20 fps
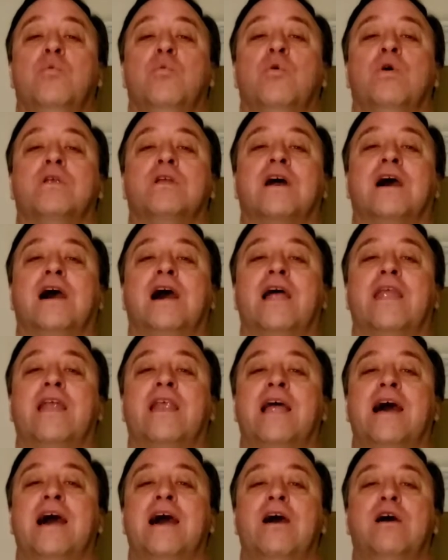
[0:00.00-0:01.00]
when God
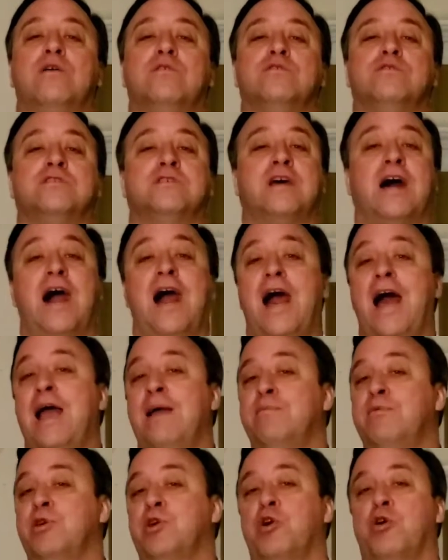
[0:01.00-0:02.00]
allows
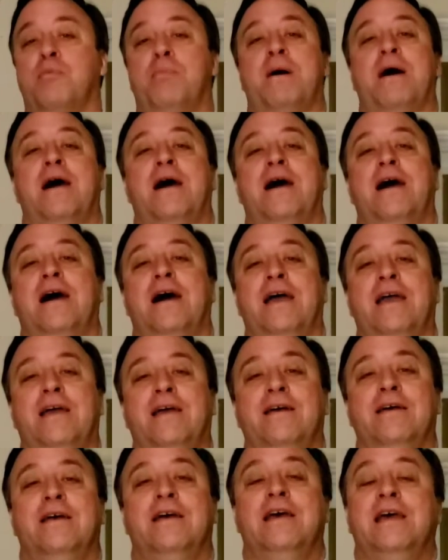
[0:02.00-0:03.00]
time to go by
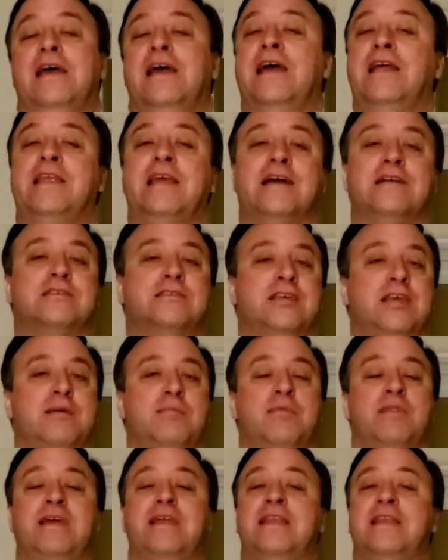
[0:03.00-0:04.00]
and yet
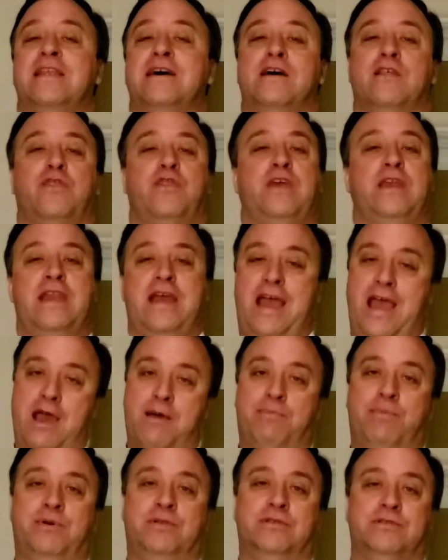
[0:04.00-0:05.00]
seemingly nothing
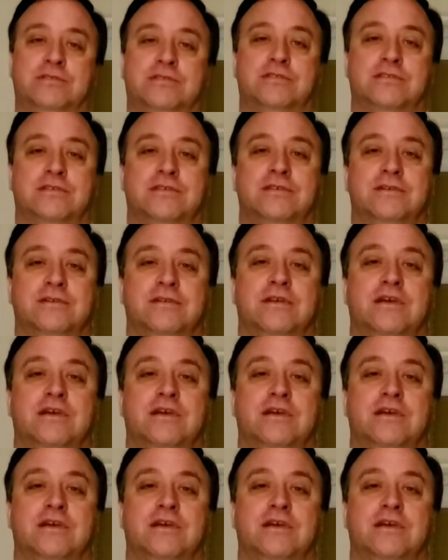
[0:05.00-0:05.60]
happens,